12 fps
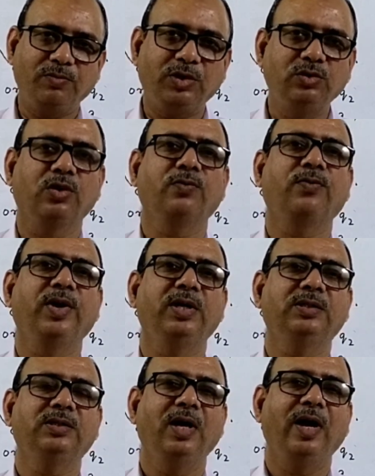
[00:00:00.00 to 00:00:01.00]
with your
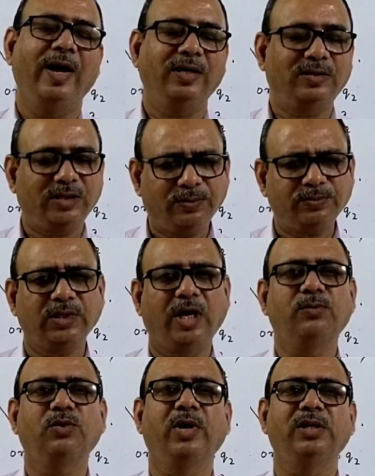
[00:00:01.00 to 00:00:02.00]
friends, and
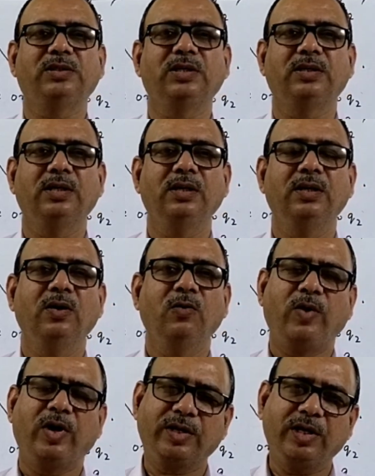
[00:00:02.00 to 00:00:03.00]
subscribe to my channel
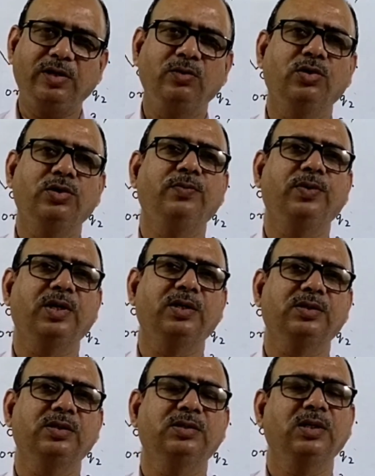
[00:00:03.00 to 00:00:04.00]
for getting
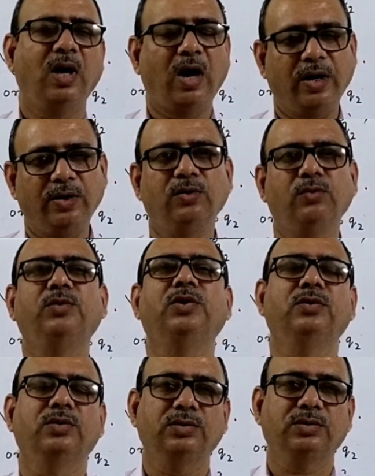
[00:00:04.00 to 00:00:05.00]
notifications on new
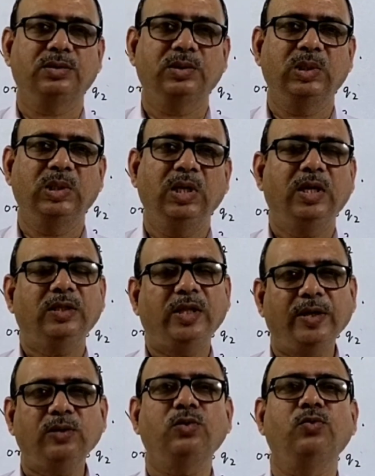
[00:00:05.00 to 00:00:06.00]
videos.
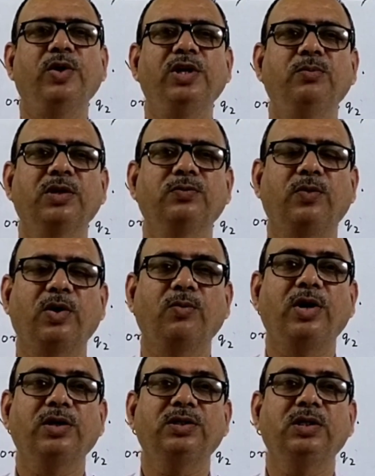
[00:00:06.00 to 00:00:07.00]
Thank you very much for
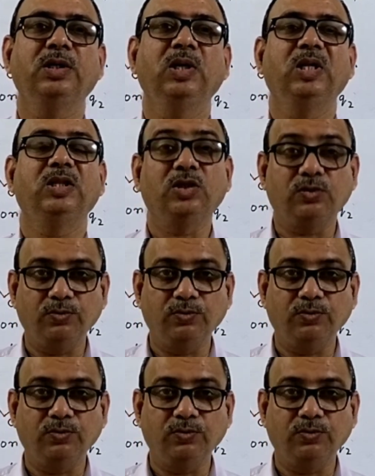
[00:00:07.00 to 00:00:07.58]
watching this